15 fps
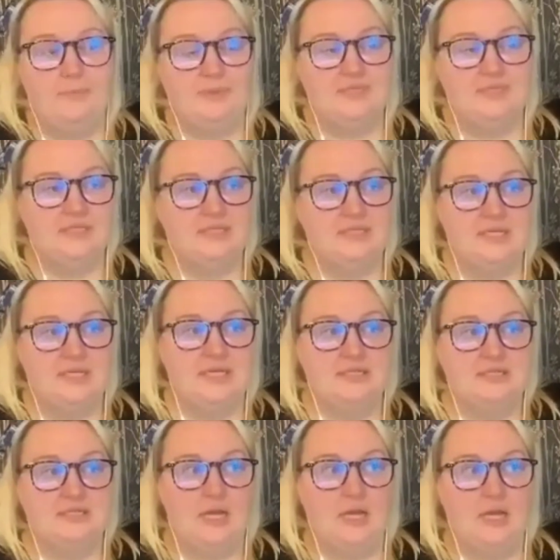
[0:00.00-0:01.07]
business
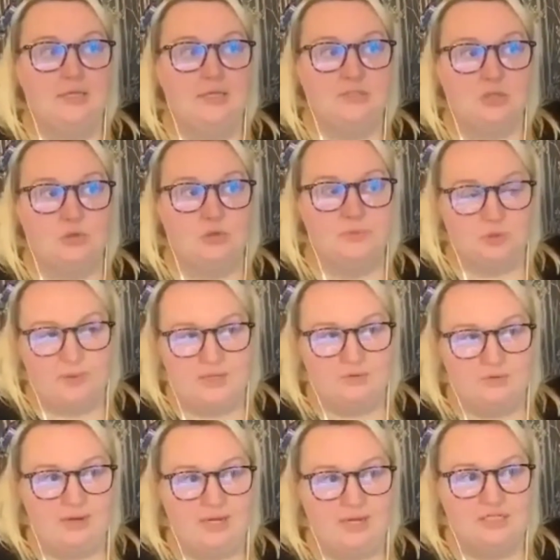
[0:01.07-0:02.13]
is it's called Between
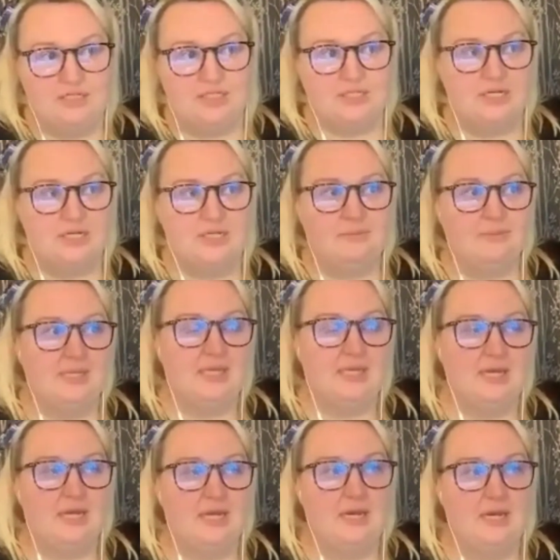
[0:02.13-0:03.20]
Green, as you said in the
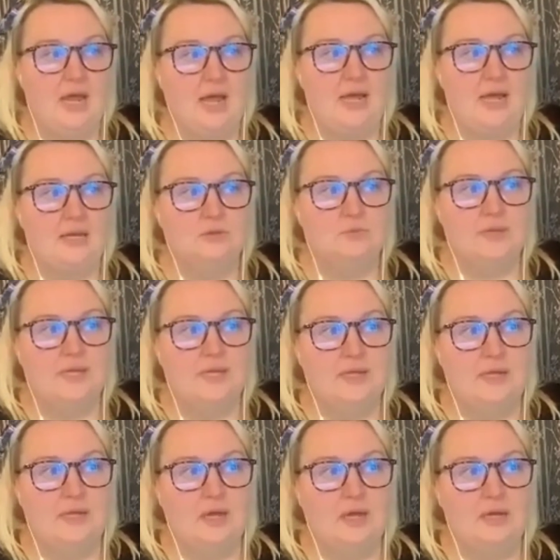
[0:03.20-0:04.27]
beginning, and we're
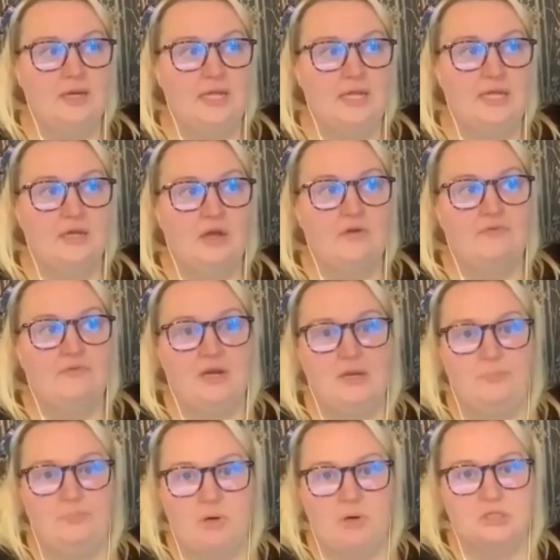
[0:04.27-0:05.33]
an
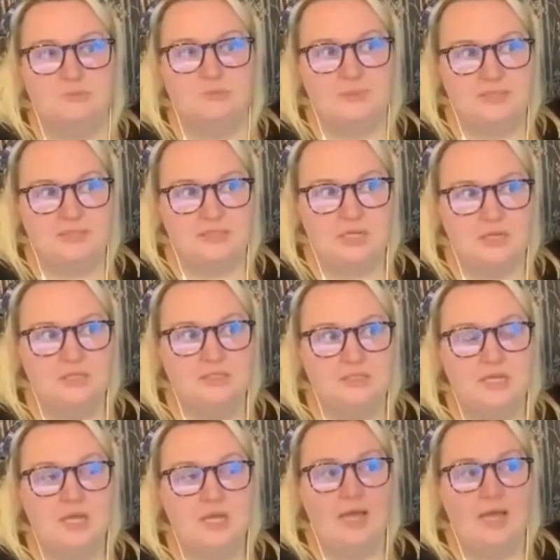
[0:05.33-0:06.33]
eco-friendly products business.